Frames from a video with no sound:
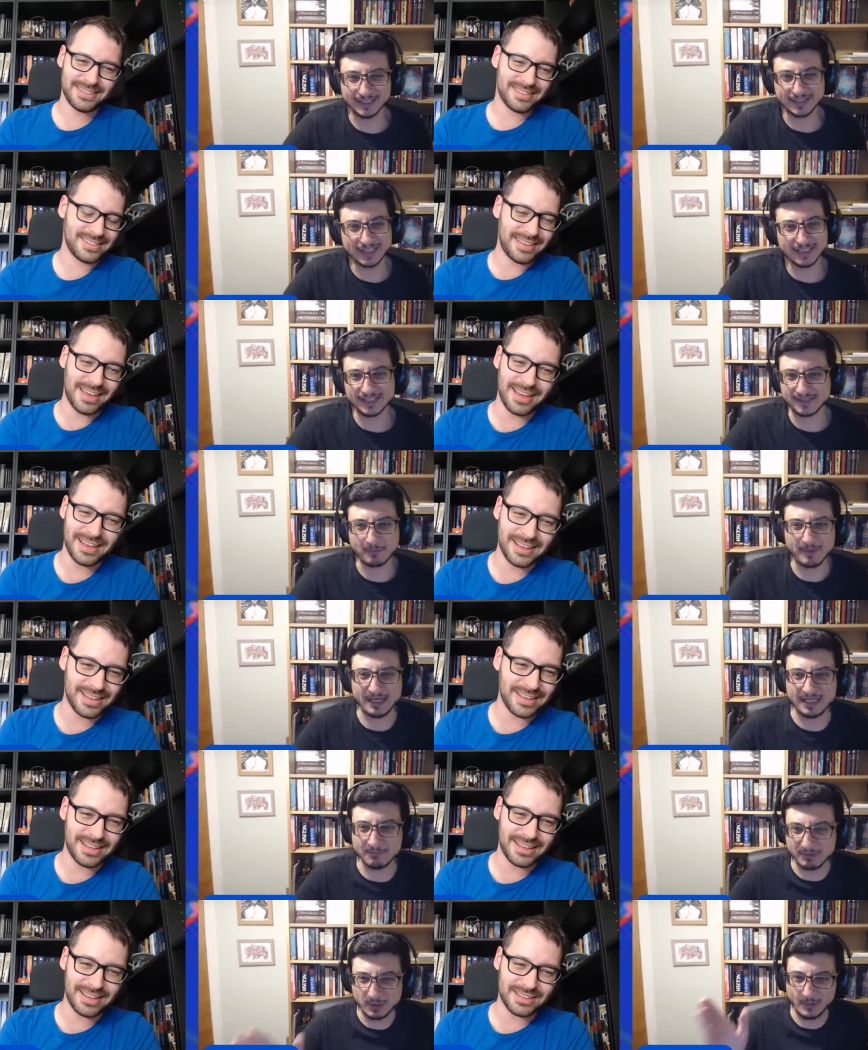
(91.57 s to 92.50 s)
Speaker 1: and then there's yeah, the bit in
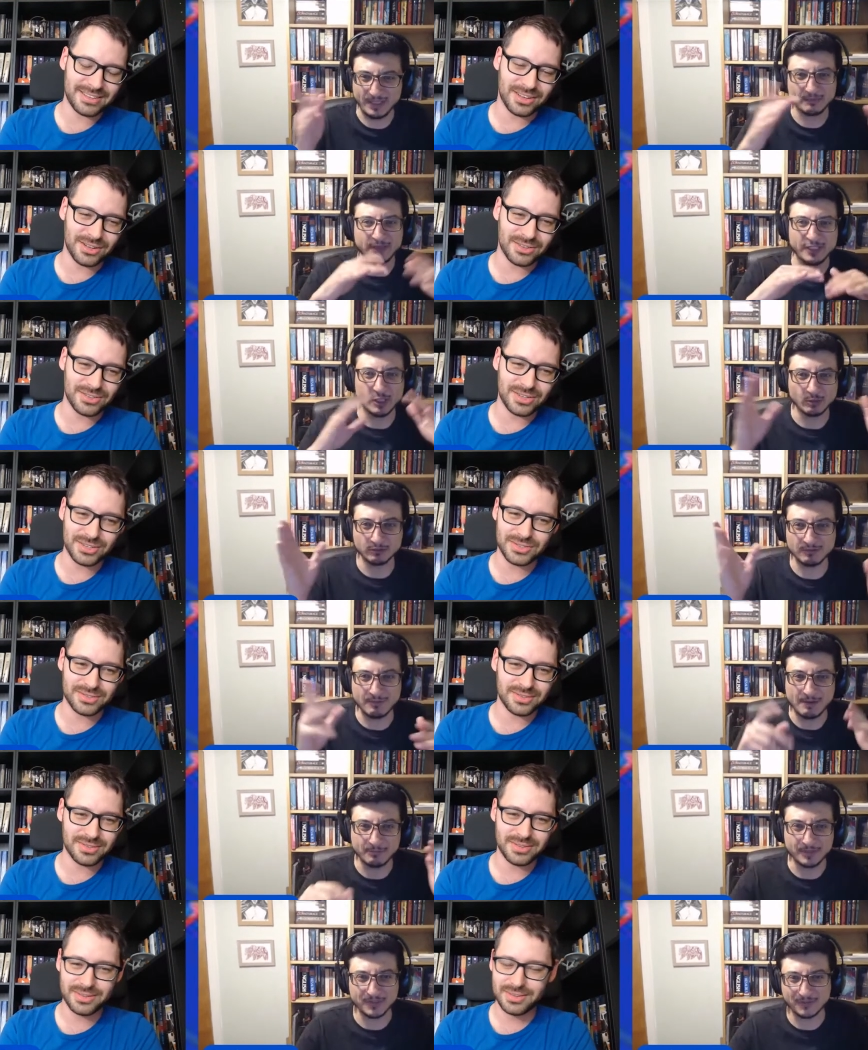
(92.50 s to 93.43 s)
between when no one
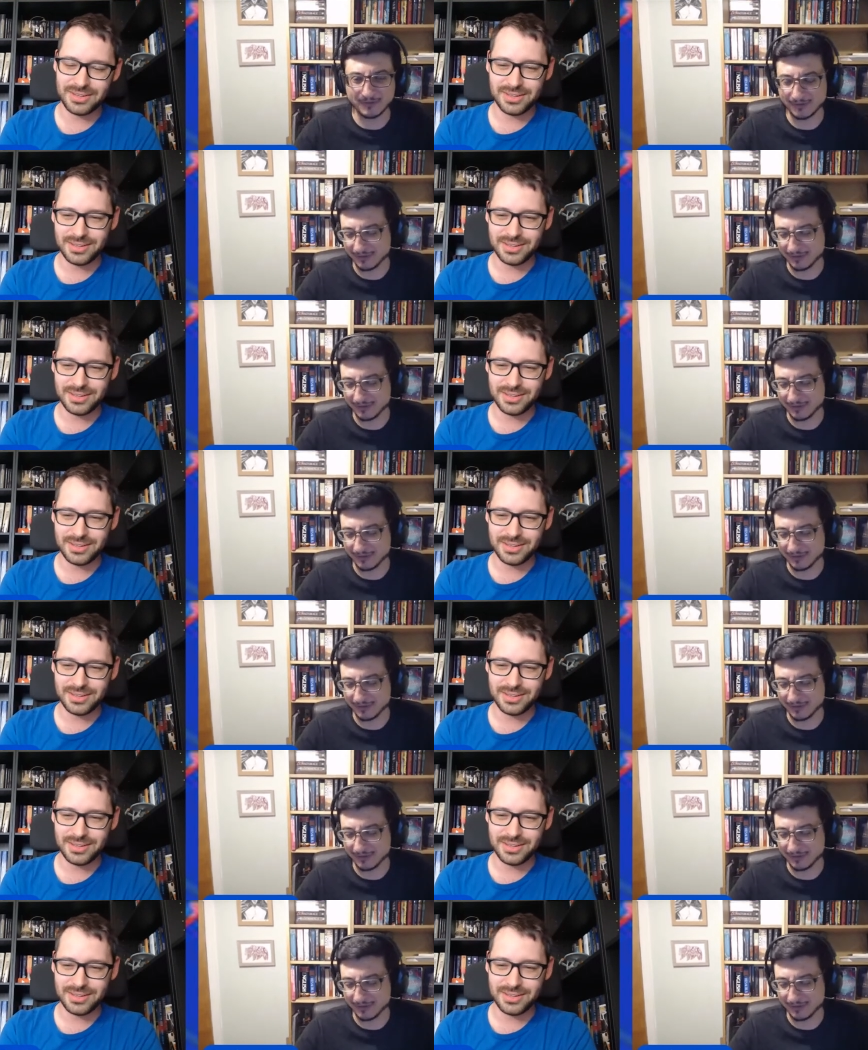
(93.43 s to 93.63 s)
remembers.